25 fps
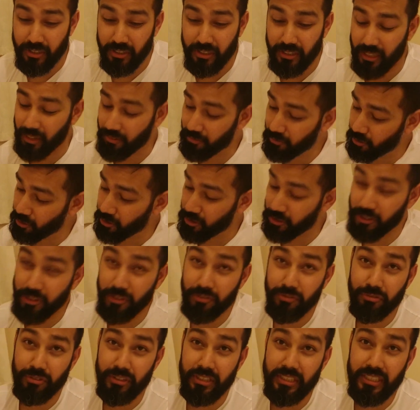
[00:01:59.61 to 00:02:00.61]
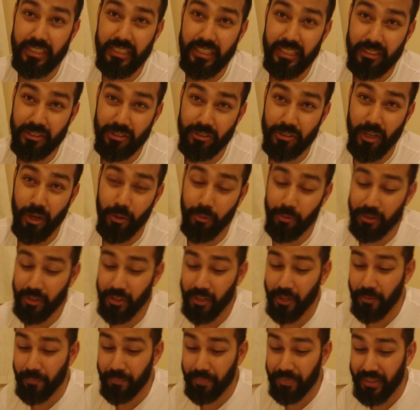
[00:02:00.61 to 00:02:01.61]
and I've got a new 3DS, so I want
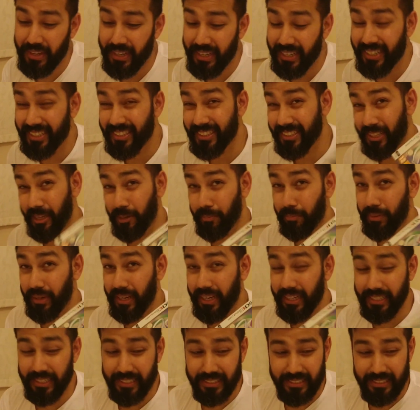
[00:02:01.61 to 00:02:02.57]
to start playing